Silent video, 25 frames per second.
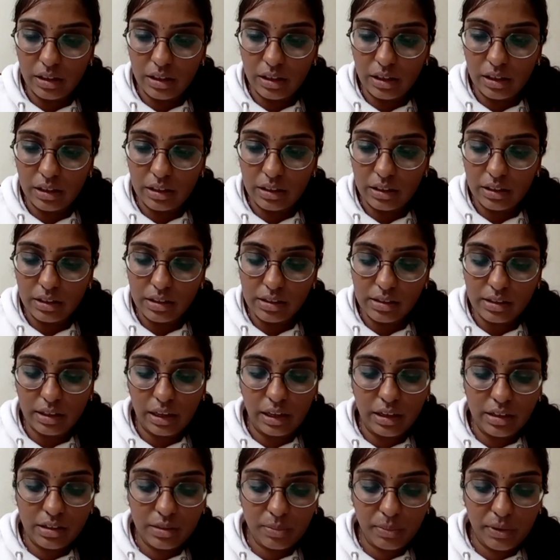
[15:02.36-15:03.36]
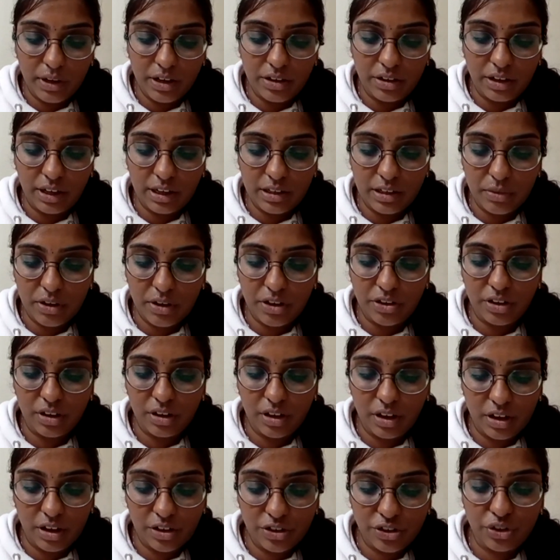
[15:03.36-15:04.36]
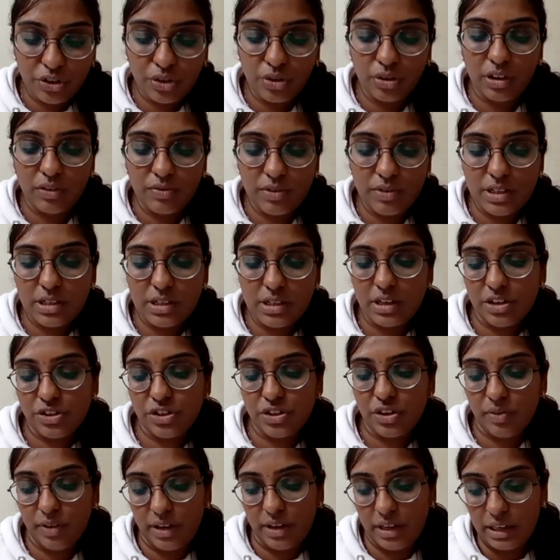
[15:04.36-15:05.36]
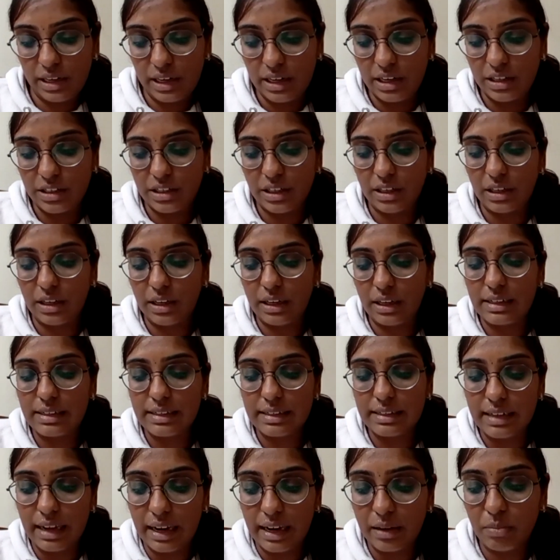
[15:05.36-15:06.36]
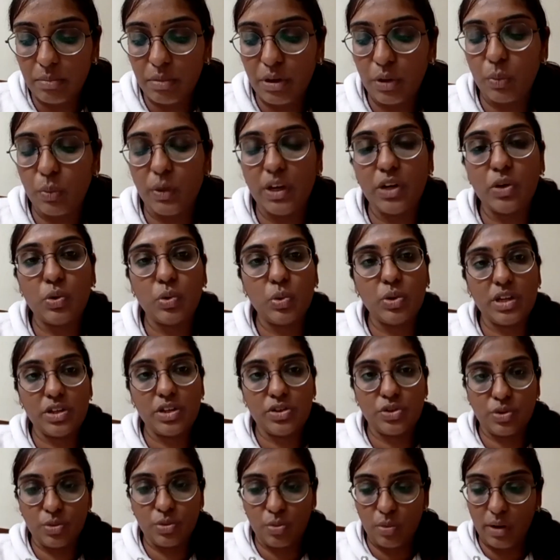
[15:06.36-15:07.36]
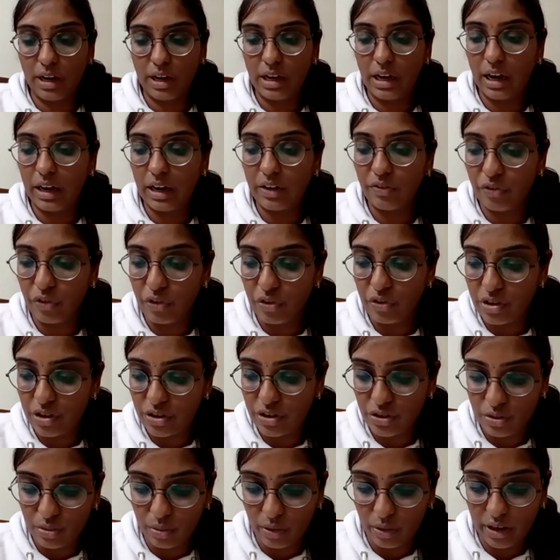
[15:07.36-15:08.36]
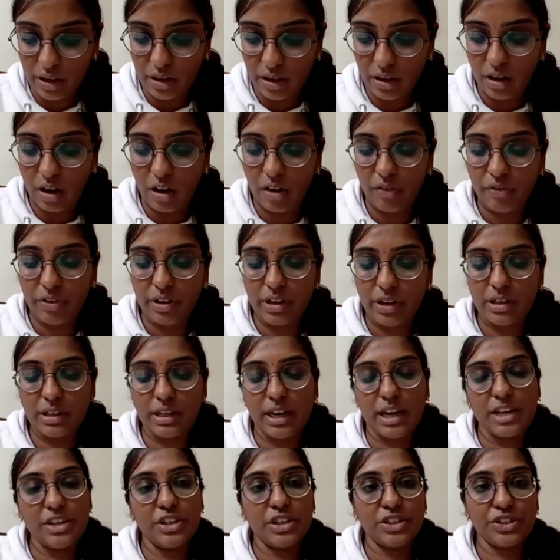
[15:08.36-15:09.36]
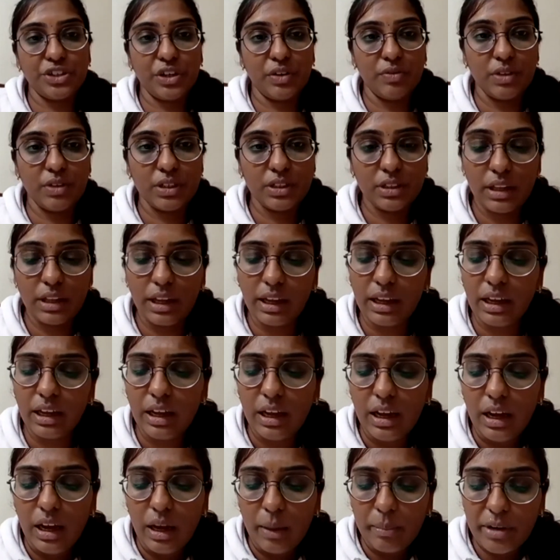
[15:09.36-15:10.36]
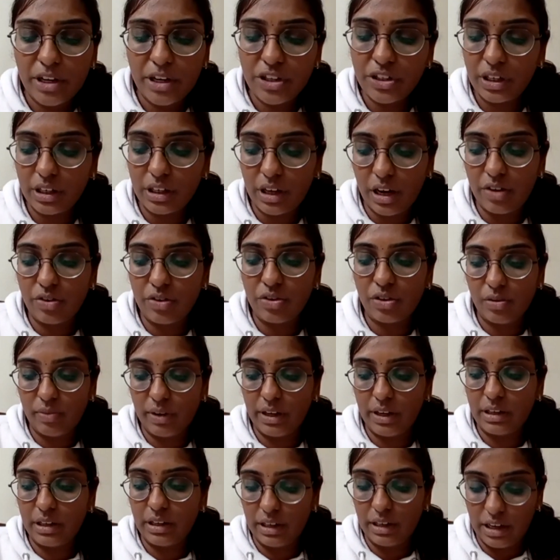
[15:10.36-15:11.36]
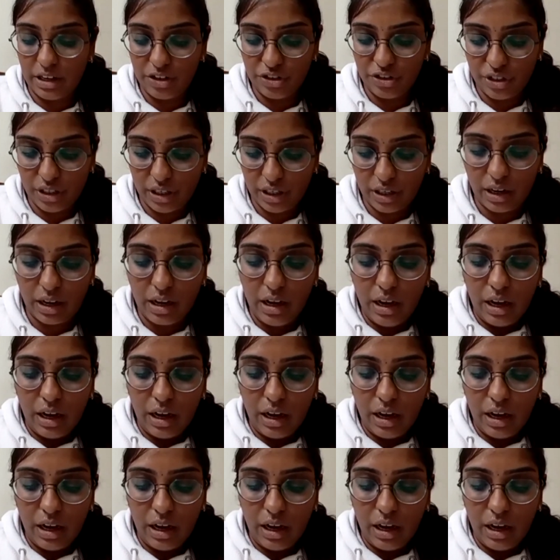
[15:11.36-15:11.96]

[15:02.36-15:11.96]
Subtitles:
This inspiratory expiratory ratio, inverse ratio ventilation is done between 2:1 and 4:1 and often in conjunction with the pressure control ventilation.